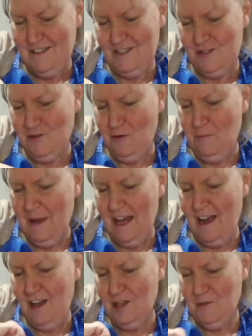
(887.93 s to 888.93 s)
Snow by
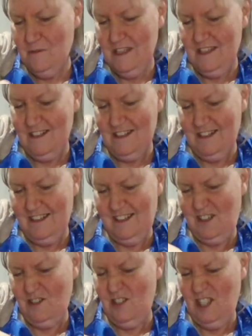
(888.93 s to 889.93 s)
Halloween, and
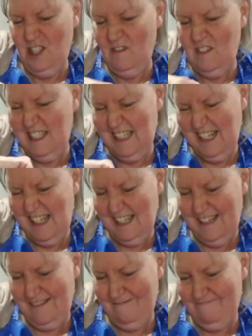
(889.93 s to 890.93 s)
it's going to do it
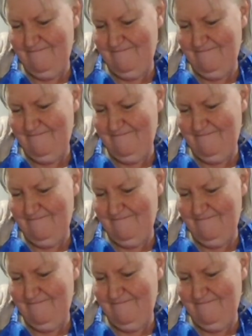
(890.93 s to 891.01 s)
tonight.